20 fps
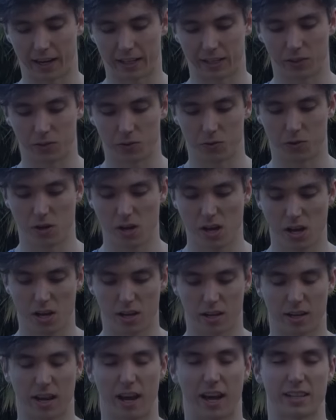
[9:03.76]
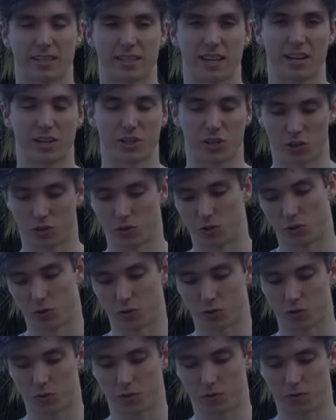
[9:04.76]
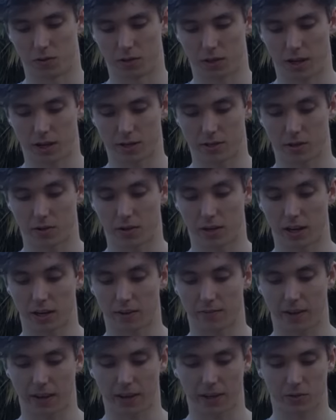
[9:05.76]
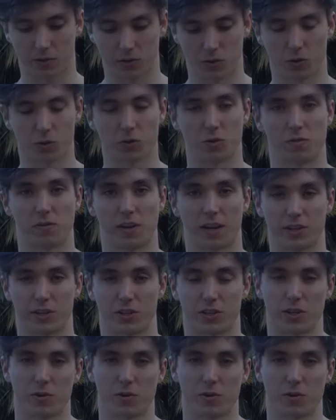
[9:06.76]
ankle dorsal flexion?